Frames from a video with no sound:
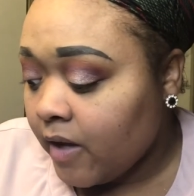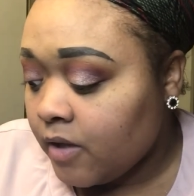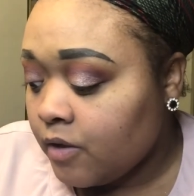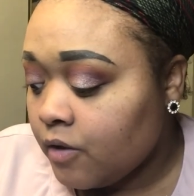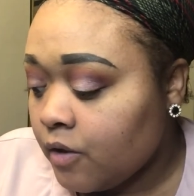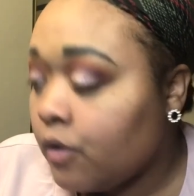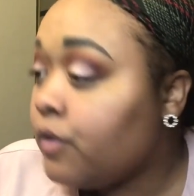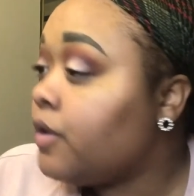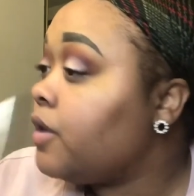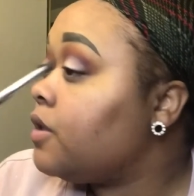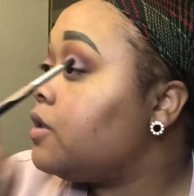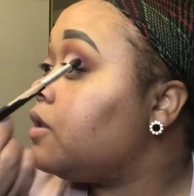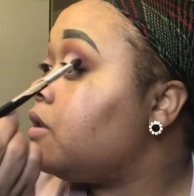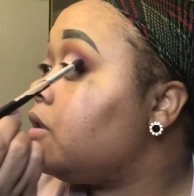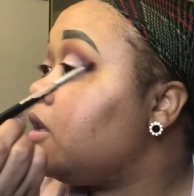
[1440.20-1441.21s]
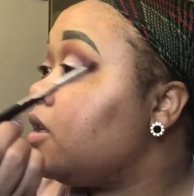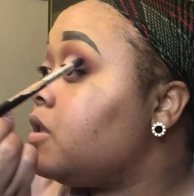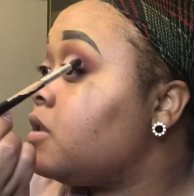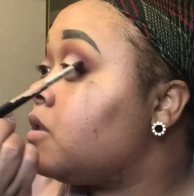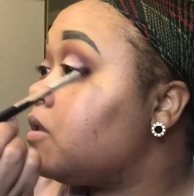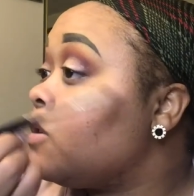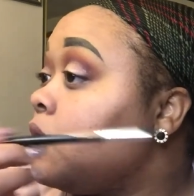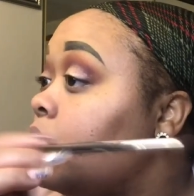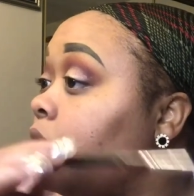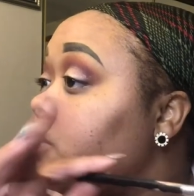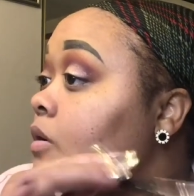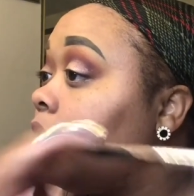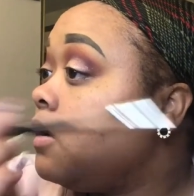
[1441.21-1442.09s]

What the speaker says: you know, it's so